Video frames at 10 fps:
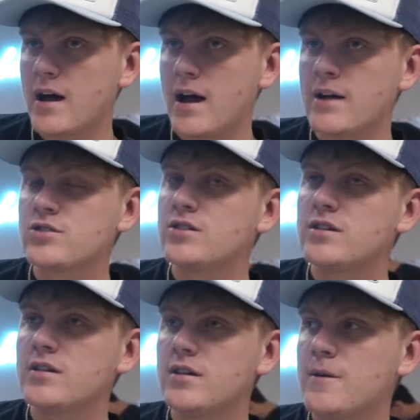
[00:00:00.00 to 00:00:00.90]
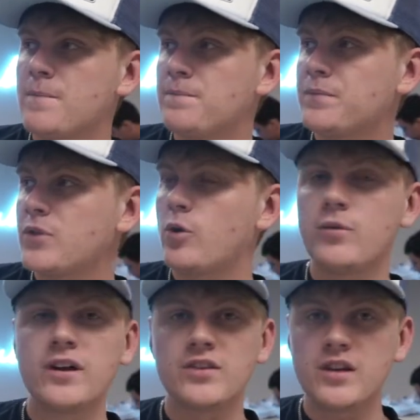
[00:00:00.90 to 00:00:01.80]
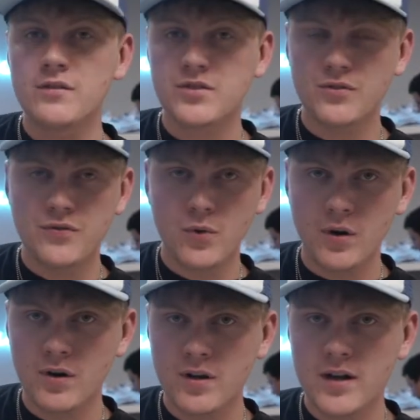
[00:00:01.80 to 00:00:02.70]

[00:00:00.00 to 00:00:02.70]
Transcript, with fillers: Actually, the only one I can think of is the four.